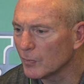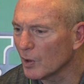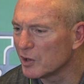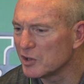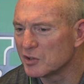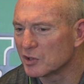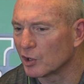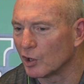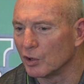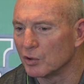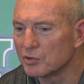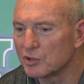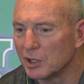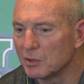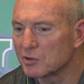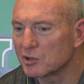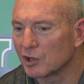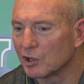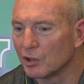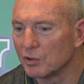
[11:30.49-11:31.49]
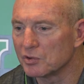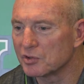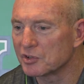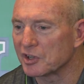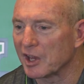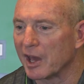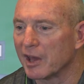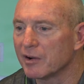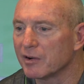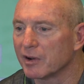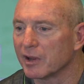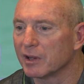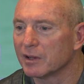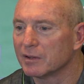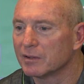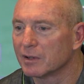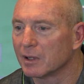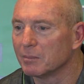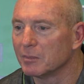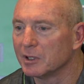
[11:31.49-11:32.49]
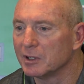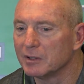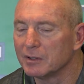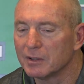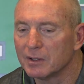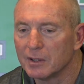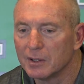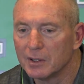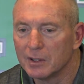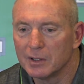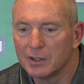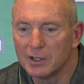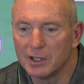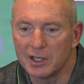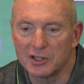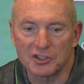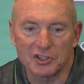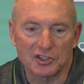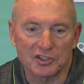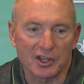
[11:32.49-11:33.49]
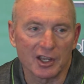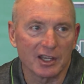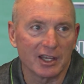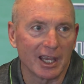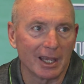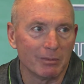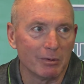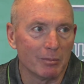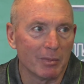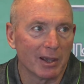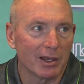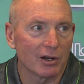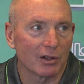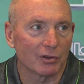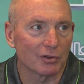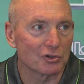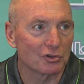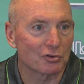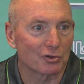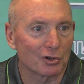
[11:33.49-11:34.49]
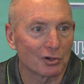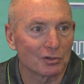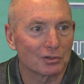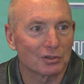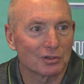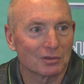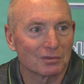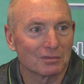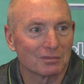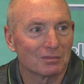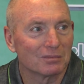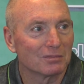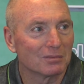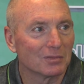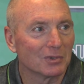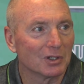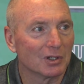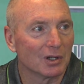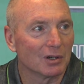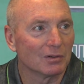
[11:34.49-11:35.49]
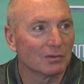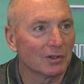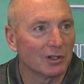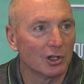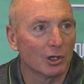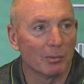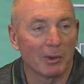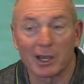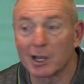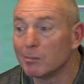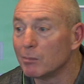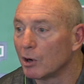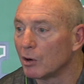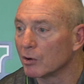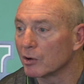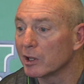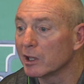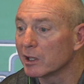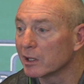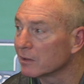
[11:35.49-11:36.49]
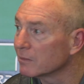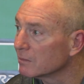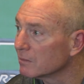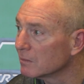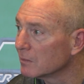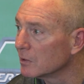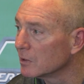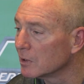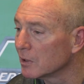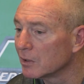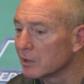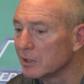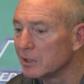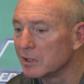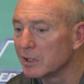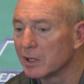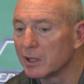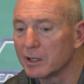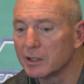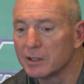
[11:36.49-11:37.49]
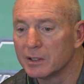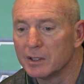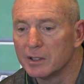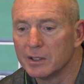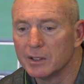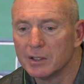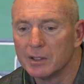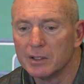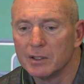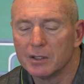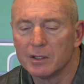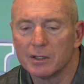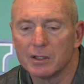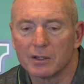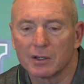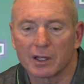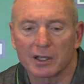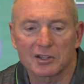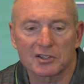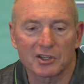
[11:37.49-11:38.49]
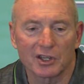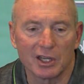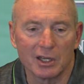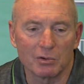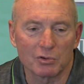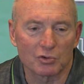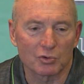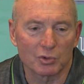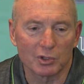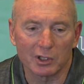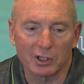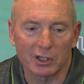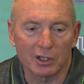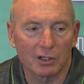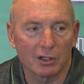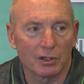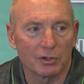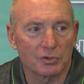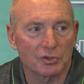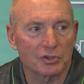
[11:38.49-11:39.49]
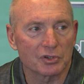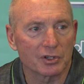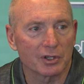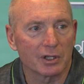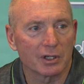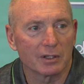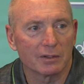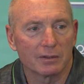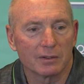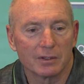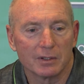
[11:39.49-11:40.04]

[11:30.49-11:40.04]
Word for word: No, he's close. He was close Saturday. I mean, NC State game, he made all those throws, you know, and he'll make them all again. You know, he, uh, you know, like I say, he was really close uh,